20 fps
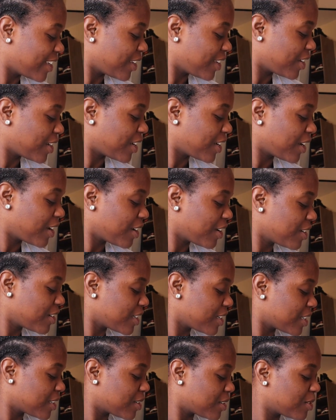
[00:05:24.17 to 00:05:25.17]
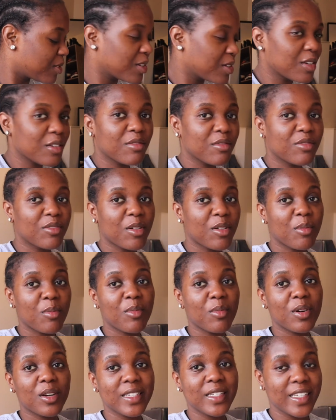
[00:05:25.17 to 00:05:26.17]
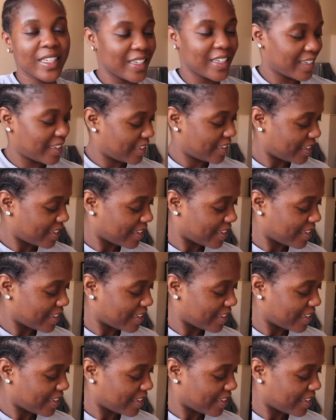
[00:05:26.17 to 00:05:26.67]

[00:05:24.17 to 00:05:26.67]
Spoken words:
Your girl is looking for money.